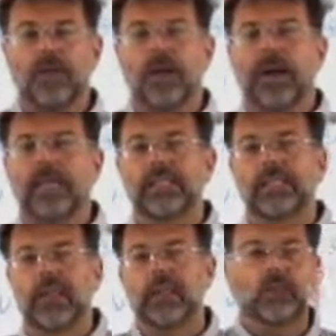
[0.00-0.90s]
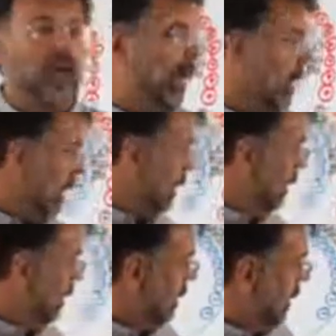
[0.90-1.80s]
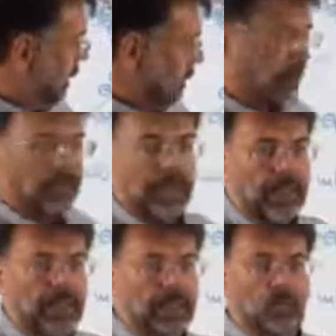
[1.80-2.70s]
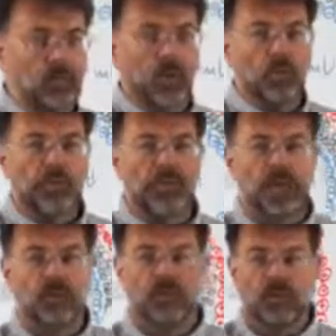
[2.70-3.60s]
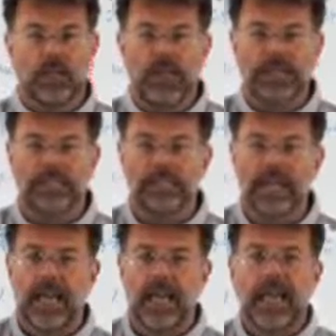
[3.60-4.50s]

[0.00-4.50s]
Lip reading: Whereas your unhealthy cells, and this is what we realize,